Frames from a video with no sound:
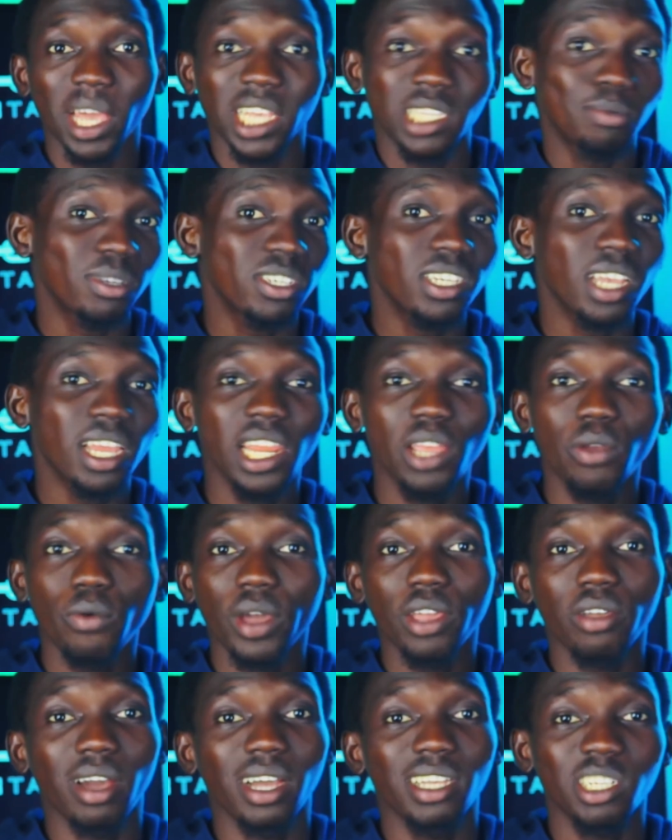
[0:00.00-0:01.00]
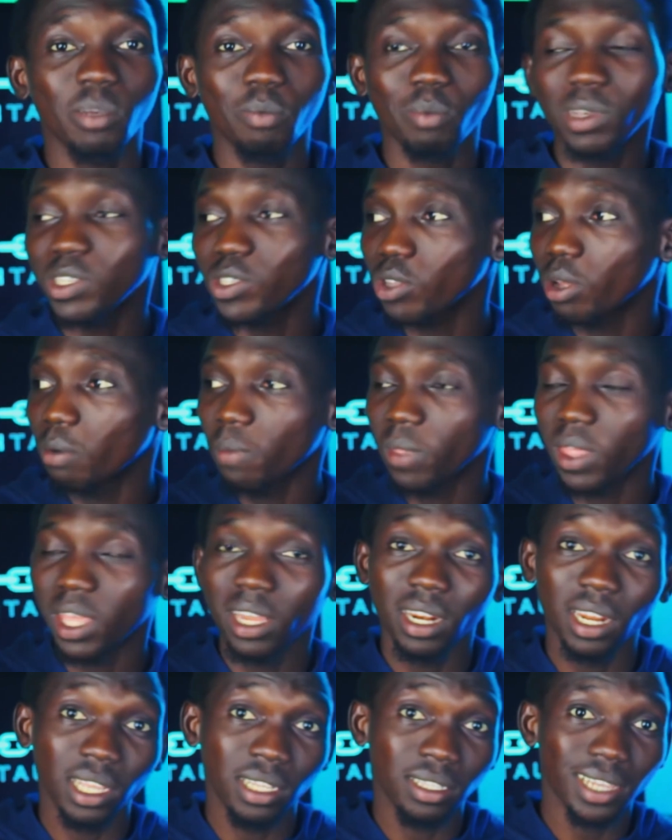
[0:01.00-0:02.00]
especially when you are shipping
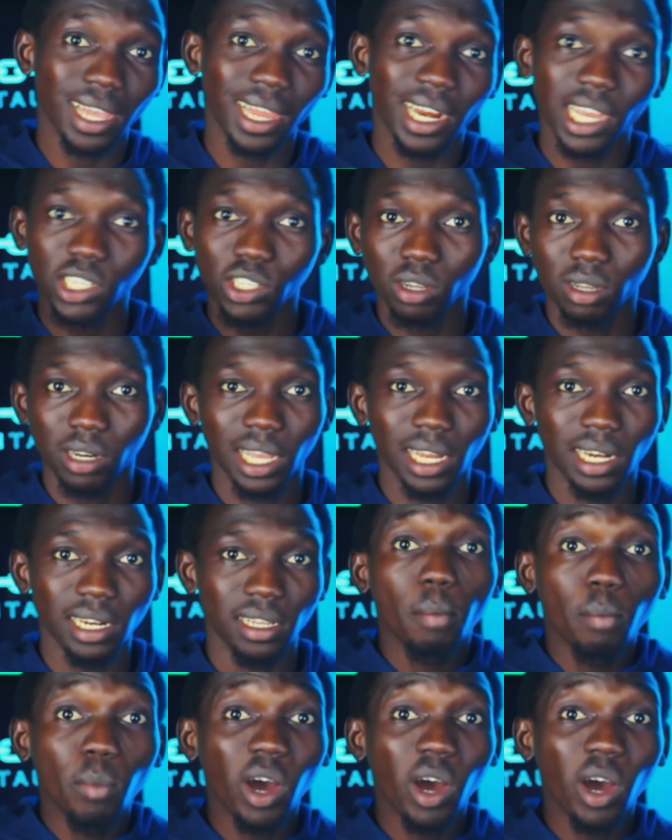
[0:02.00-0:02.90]
something internationally.